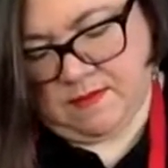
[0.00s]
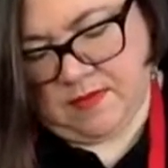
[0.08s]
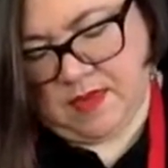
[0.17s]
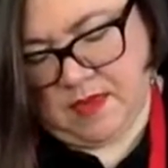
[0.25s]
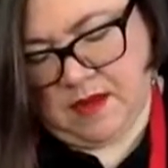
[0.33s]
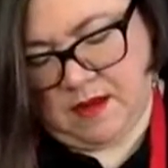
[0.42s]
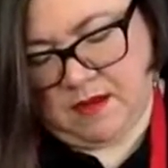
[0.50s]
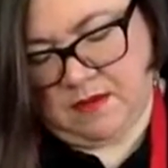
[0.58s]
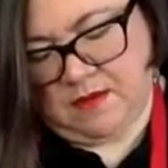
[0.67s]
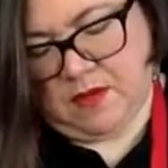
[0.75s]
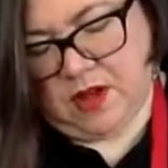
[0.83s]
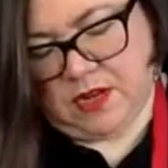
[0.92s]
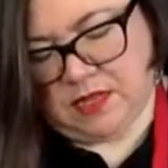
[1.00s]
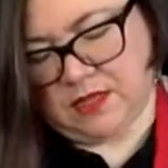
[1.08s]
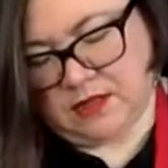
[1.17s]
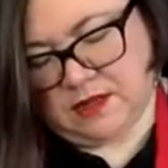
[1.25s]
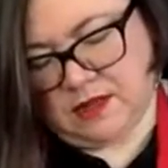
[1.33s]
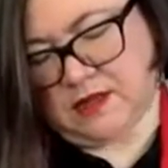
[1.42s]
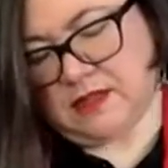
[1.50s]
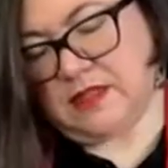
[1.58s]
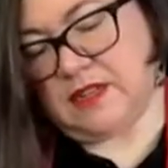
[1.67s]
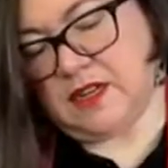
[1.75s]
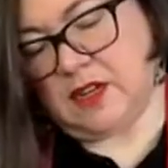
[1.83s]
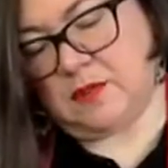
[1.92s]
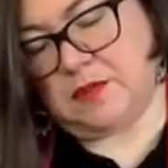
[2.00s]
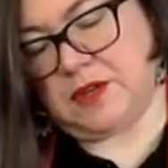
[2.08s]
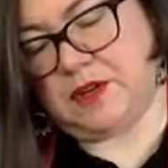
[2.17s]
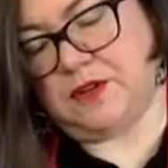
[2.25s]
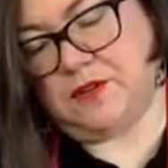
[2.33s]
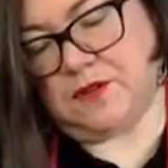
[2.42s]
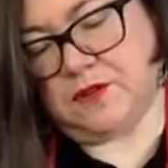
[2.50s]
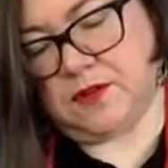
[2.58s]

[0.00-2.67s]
There, I've got a little bit of